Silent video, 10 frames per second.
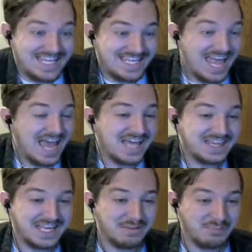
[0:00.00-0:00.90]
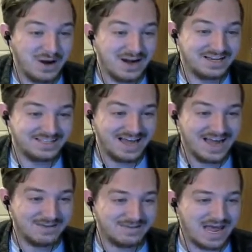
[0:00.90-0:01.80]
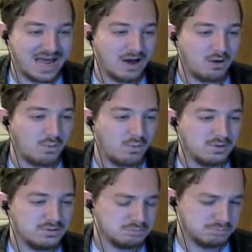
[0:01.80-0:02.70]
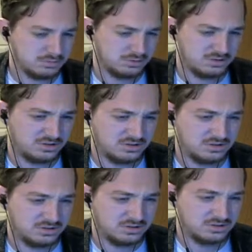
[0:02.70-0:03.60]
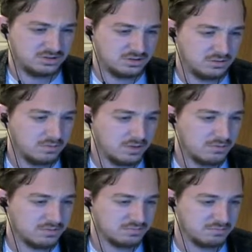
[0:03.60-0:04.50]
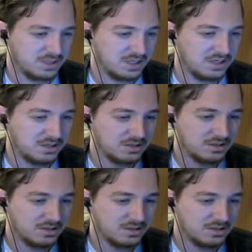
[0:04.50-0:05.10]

Yeah, I think it's party time. Ow. Well, that was mean.